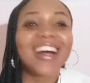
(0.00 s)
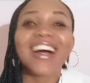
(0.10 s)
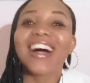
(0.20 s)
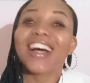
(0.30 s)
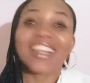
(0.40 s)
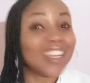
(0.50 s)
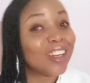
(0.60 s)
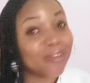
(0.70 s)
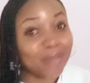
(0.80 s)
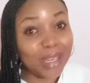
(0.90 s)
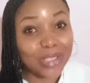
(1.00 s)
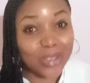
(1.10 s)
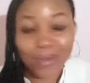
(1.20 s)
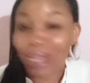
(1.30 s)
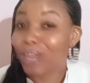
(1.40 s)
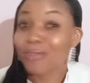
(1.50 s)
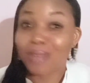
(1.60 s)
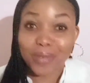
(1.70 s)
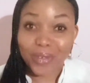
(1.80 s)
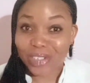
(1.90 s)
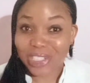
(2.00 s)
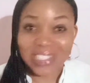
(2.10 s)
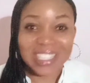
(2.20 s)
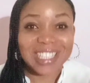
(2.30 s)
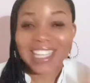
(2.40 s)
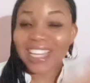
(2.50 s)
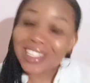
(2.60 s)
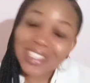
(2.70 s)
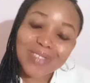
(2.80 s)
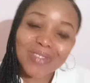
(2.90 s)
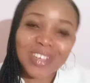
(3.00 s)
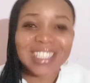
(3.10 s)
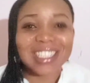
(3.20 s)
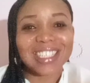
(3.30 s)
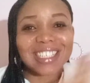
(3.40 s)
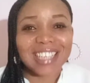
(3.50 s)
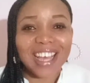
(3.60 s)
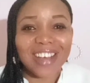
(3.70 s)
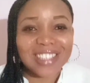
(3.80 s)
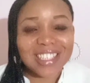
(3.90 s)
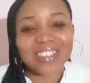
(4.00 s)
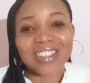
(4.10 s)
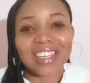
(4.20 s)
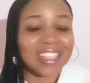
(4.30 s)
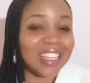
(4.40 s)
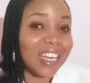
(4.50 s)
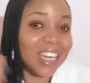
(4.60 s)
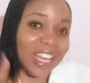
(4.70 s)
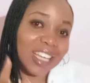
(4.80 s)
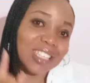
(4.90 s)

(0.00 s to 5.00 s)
And I love my job. I love my profession. Thank you so much. I'll see you in the next